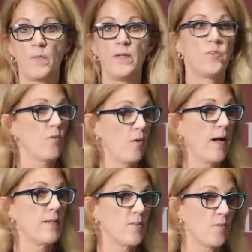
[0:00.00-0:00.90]
it raises all
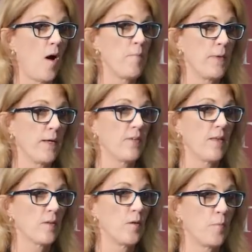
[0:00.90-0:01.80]
kinds of complex
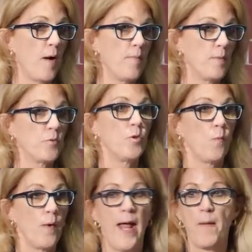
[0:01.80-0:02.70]
ethical problems.
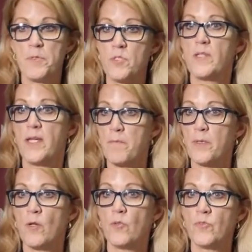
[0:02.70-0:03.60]
What happens to the
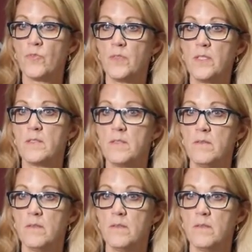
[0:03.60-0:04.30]
embryos that